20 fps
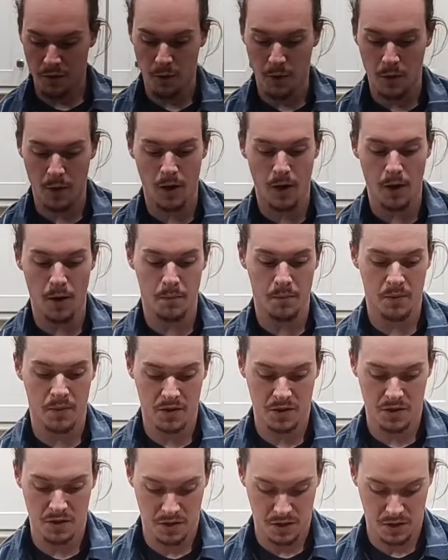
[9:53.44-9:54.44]
for them.
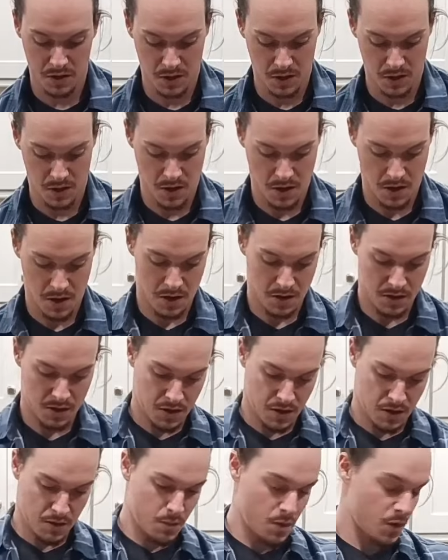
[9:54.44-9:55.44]
Just gonna
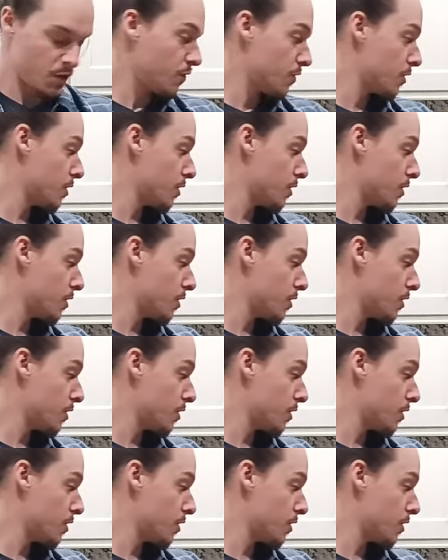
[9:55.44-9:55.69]
take them over